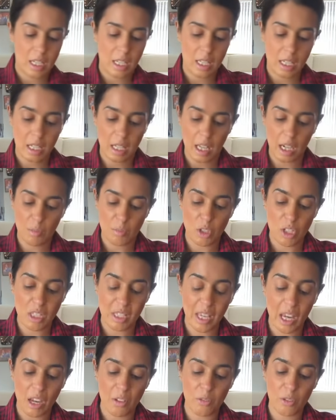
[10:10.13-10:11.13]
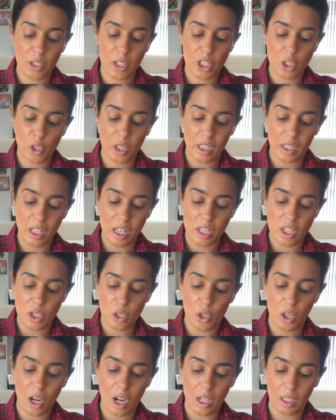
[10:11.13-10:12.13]
and I'm just carefully doing this. You
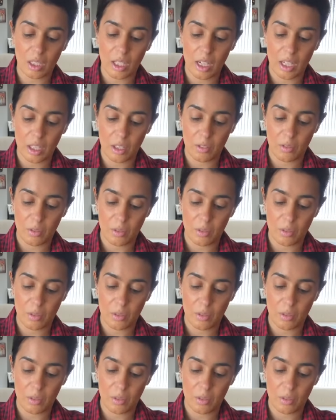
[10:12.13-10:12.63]
can't kind of